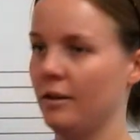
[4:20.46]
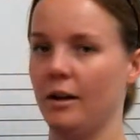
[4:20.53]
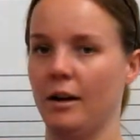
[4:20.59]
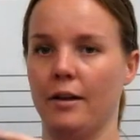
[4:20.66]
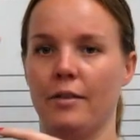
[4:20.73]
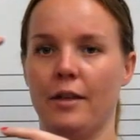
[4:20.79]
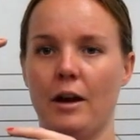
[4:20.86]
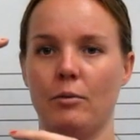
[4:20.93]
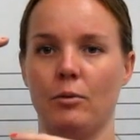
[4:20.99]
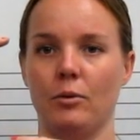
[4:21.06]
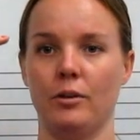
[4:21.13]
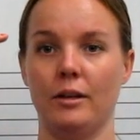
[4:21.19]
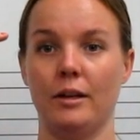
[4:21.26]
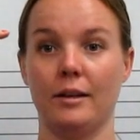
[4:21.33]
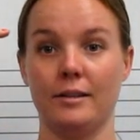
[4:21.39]
and that
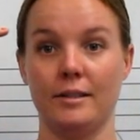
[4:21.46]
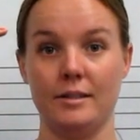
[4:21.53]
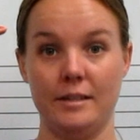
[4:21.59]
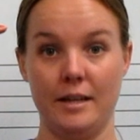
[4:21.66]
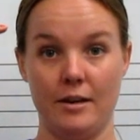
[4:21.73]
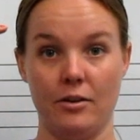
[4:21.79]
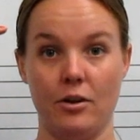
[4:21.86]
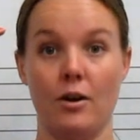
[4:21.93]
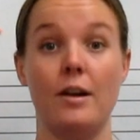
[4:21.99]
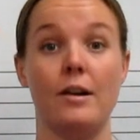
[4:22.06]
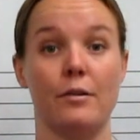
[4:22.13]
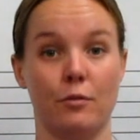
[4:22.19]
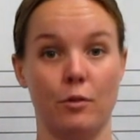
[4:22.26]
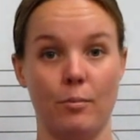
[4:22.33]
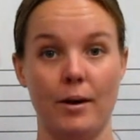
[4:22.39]
will extend our
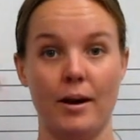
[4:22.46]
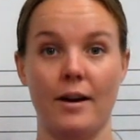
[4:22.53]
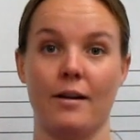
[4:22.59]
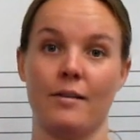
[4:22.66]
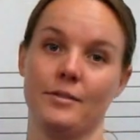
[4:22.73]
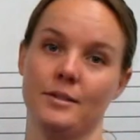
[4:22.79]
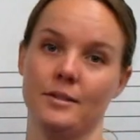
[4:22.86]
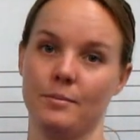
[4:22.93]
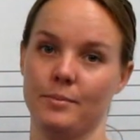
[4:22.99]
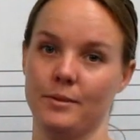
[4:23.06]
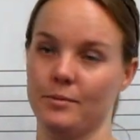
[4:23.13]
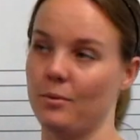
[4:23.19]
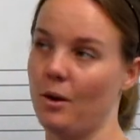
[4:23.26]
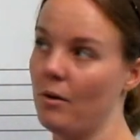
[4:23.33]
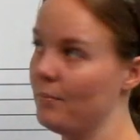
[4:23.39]
interval by a half step
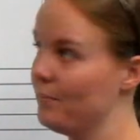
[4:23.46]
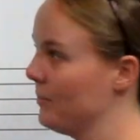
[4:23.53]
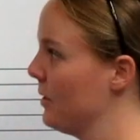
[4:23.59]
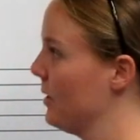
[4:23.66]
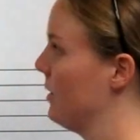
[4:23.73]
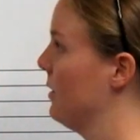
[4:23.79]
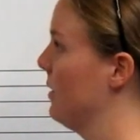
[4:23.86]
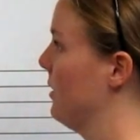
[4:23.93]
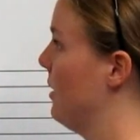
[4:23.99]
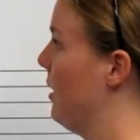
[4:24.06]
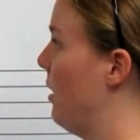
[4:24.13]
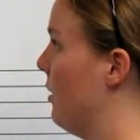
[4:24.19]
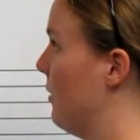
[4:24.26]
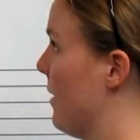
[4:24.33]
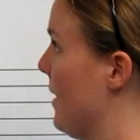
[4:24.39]
as well.
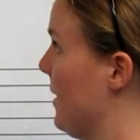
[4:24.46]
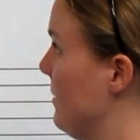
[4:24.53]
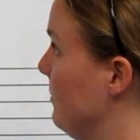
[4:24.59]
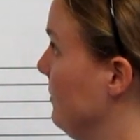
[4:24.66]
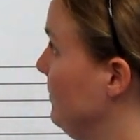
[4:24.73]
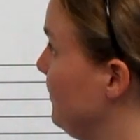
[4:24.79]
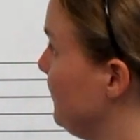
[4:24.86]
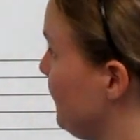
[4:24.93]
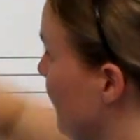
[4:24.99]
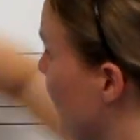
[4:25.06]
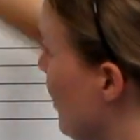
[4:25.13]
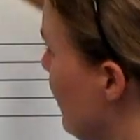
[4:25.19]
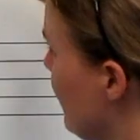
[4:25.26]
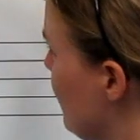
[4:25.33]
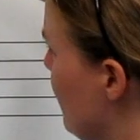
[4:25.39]
Alrighty,
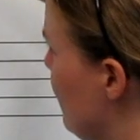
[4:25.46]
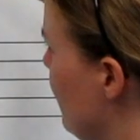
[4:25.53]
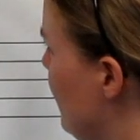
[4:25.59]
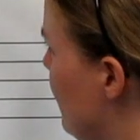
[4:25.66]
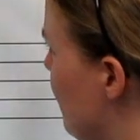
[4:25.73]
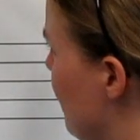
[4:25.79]
so just to